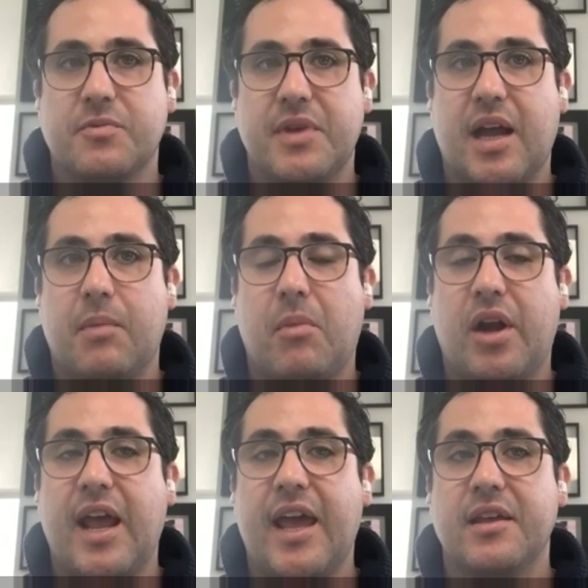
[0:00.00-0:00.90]
week on
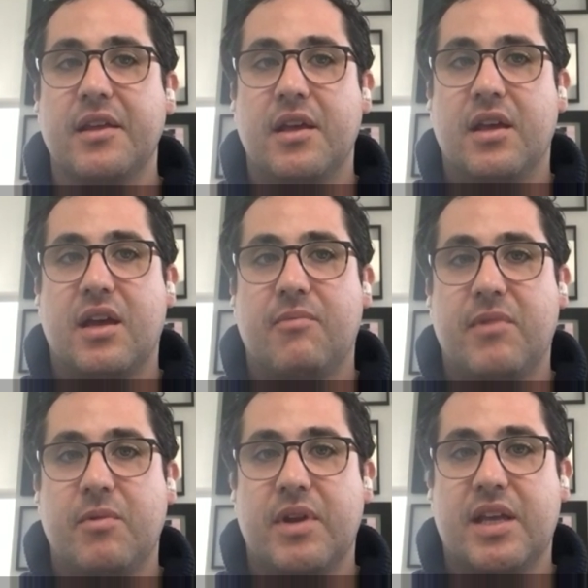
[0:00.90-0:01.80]
Monday, and
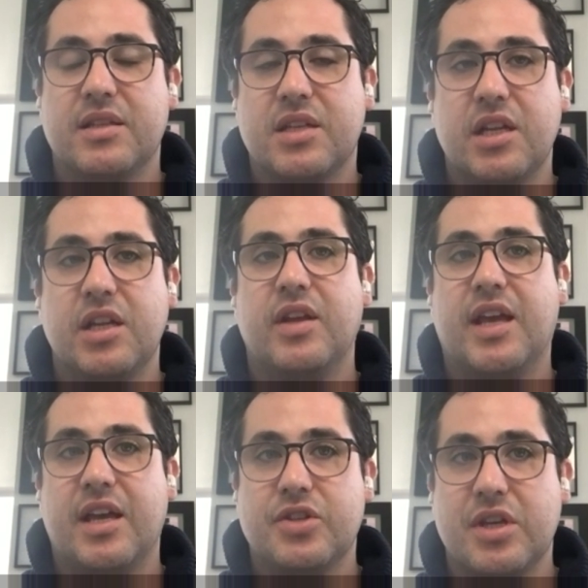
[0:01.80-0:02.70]
we would continue to
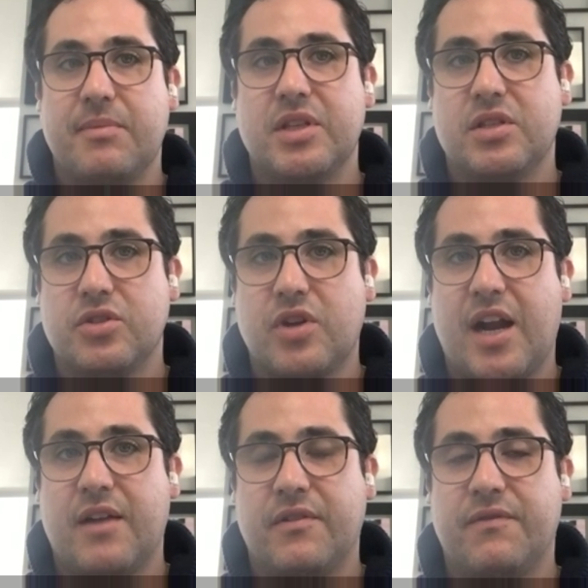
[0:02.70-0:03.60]
get shipments and try
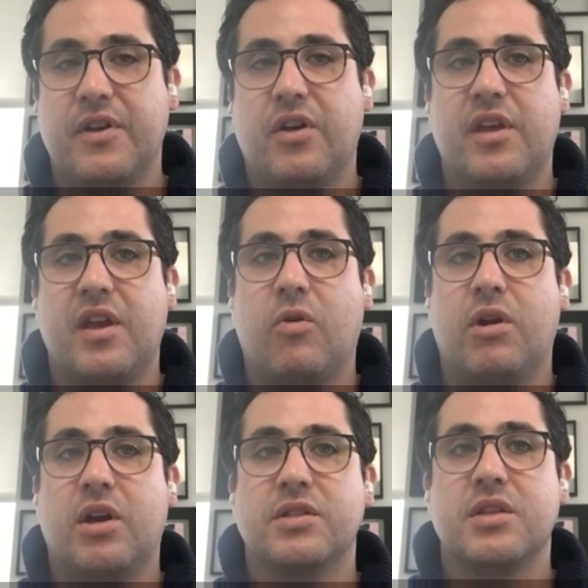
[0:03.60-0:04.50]
to fulfill the
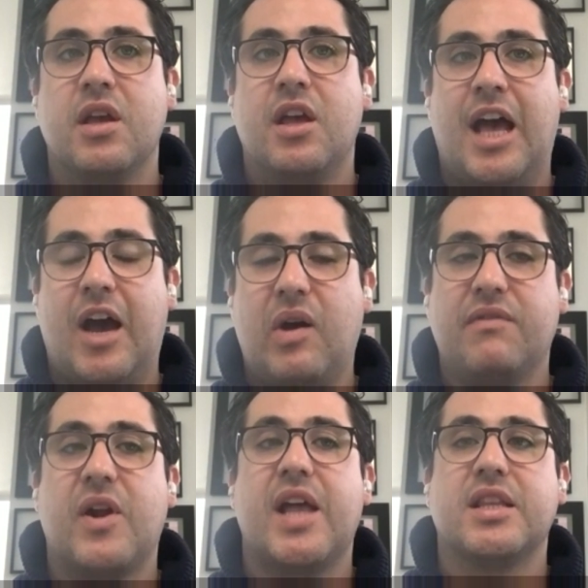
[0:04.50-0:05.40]
orders.
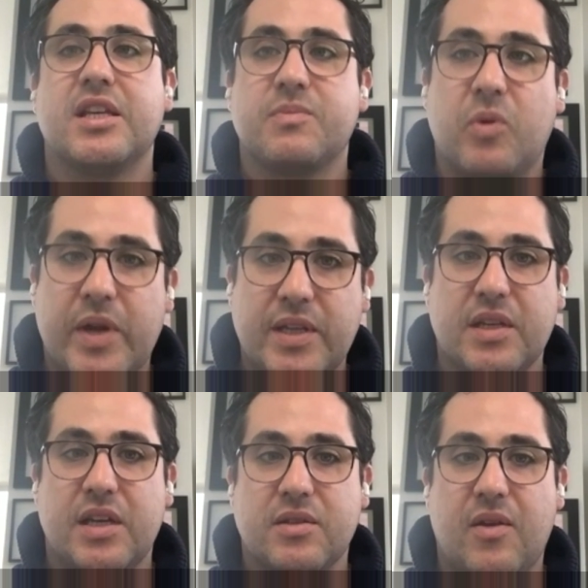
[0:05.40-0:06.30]
However, at this point,
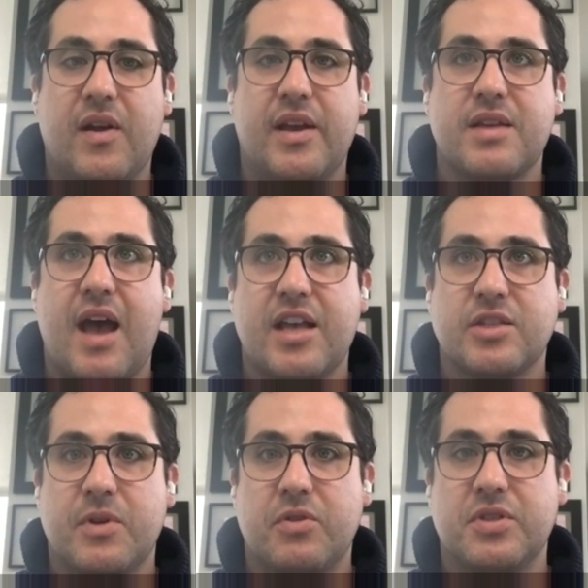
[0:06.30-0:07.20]
as long as
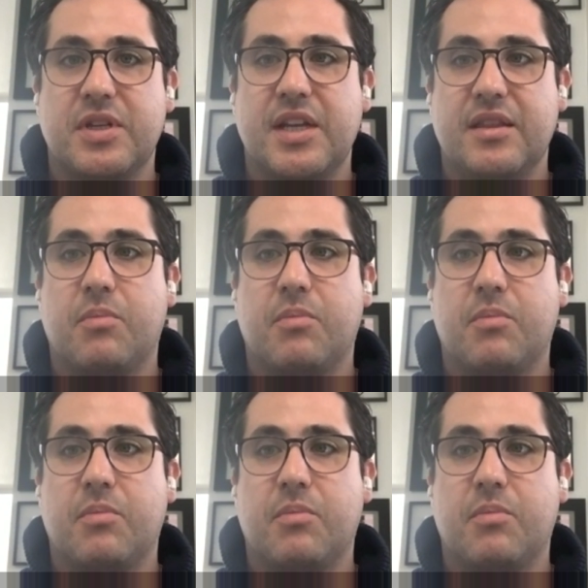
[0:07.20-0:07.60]
hospitals need the